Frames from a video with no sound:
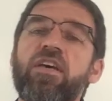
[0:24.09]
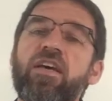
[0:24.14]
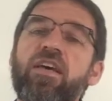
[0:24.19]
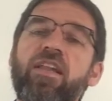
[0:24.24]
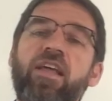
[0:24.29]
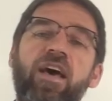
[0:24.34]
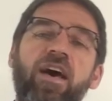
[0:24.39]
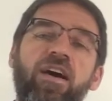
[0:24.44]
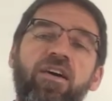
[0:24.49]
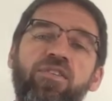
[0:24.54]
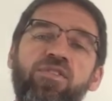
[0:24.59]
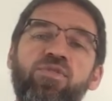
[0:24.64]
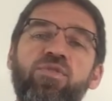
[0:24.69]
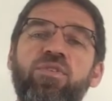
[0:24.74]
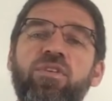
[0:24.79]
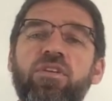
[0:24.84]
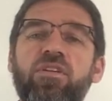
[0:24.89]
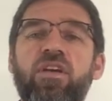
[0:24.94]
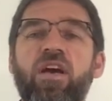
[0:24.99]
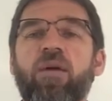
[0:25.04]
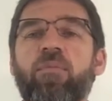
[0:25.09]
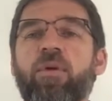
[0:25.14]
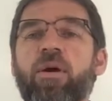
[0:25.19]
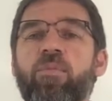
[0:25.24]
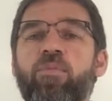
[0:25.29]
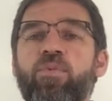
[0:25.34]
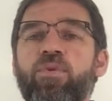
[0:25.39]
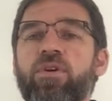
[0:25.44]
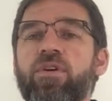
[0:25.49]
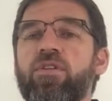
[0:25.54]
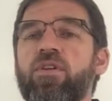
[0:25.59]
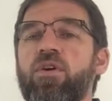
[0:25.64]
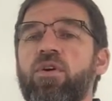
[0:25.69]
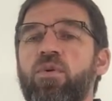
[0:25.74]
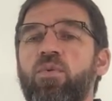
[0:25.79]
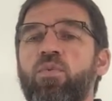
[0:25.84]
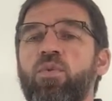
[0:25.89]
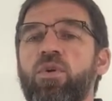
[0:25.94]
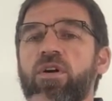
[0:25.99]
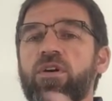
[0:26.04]
and how you can come up with
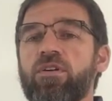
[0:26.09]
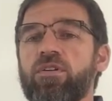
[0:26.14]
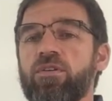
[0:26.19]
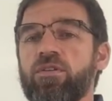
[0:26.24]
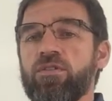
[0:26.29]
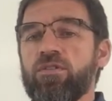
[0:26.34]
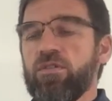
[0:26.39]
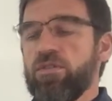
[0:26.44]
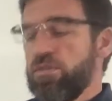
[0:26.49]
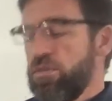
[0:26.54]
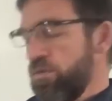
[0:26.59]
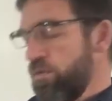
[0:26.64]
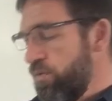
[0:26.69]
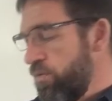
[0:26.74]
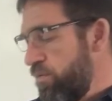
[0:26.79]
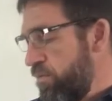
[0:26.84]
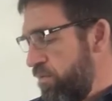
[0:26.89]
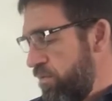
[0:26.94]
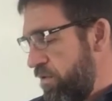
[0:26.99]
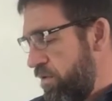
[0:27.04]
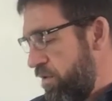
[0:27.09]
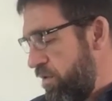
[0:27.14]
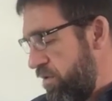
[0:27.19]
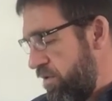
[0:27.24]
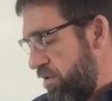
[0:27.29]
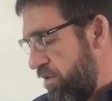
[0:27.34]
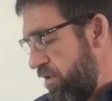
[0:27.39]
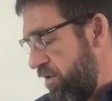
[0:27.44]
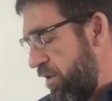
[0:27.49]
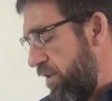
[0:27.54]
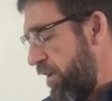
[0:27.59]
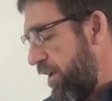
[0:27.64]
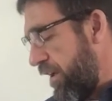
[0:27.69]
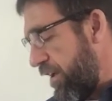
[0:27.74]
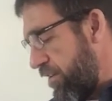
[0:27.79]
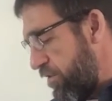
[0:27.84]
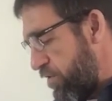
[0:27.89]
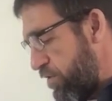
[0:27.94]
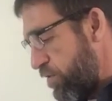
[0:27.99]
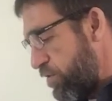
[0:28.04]
one or two
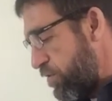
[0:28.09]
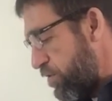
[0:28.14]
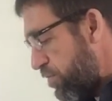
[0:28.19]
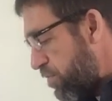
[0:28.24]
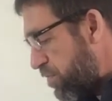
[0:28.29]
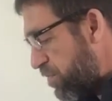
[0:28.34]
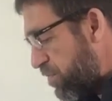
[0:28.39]
answers.